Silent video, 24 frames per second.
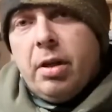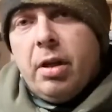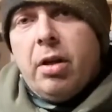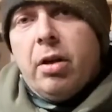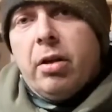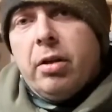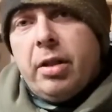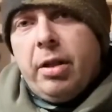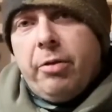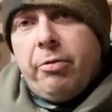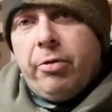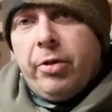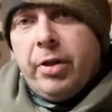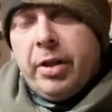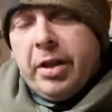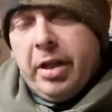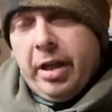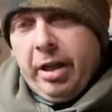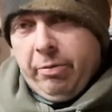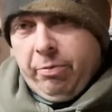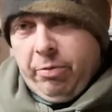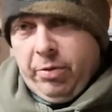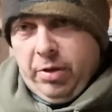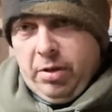you got different
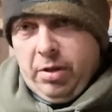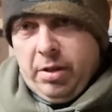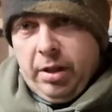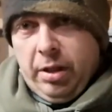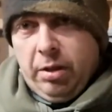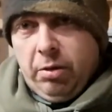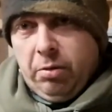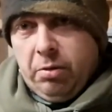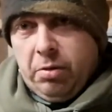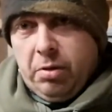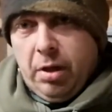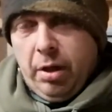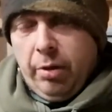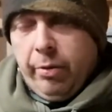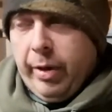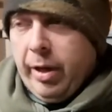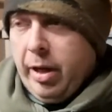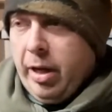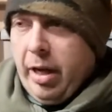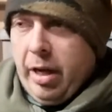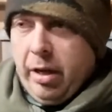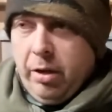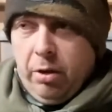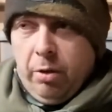depths of silt, so
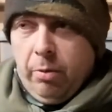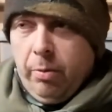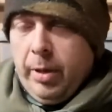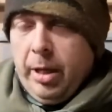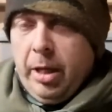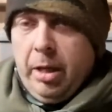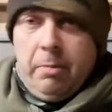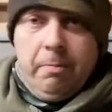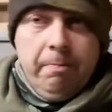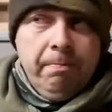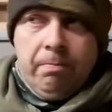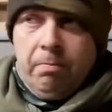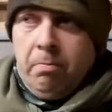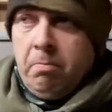it could be